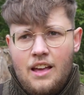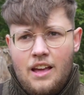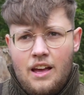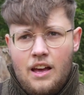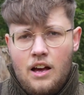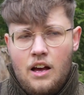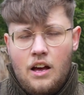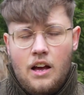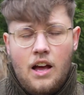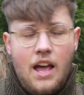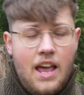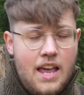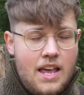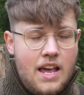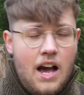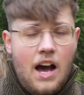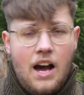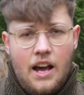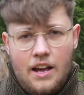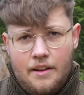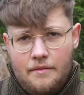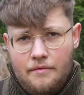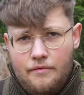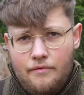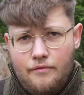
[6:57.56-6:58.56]

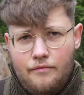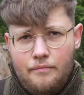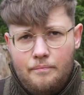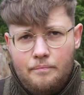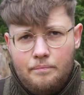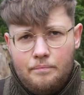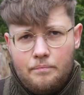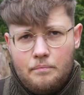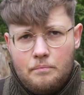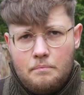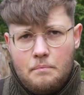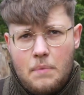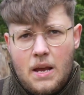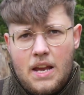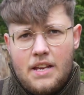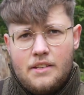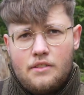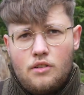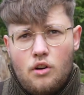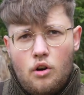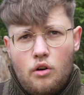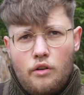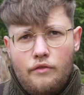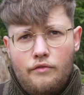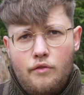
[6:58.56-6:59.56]
AI-based
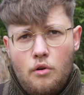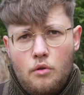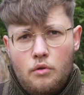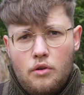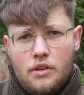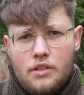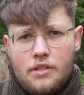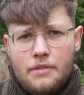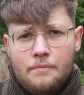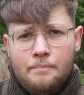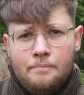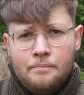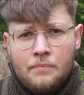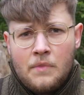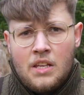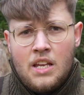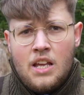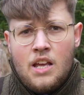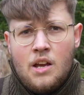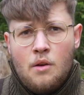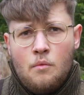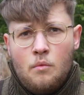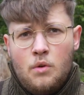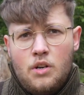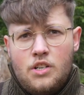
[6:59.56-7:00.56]
autofocus,
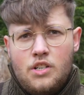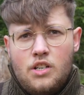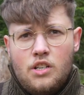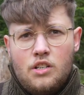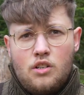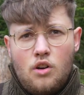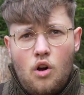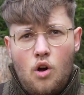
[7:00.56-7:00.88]
which is